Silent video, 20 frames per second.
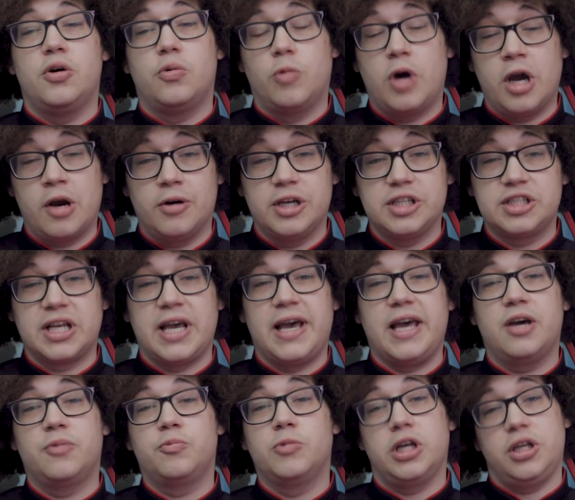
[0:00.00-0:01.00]
where it's
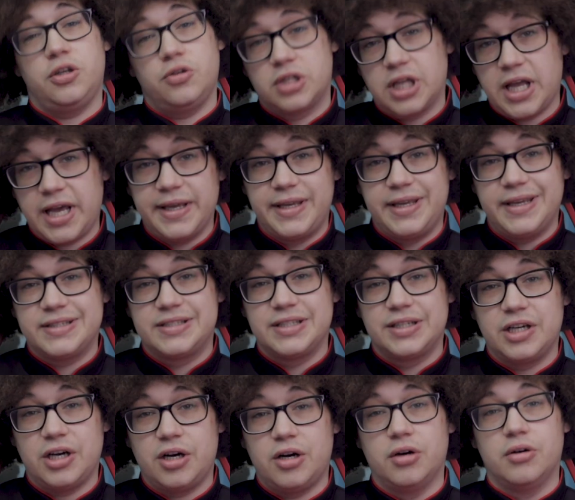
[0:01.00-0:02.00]
at, and where you'd like it to
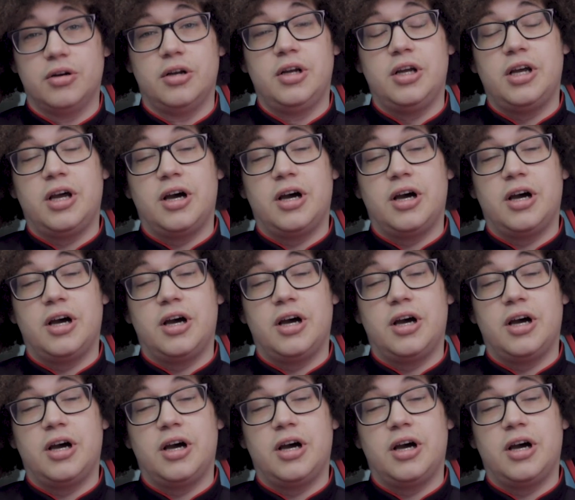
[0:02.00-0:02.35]
go.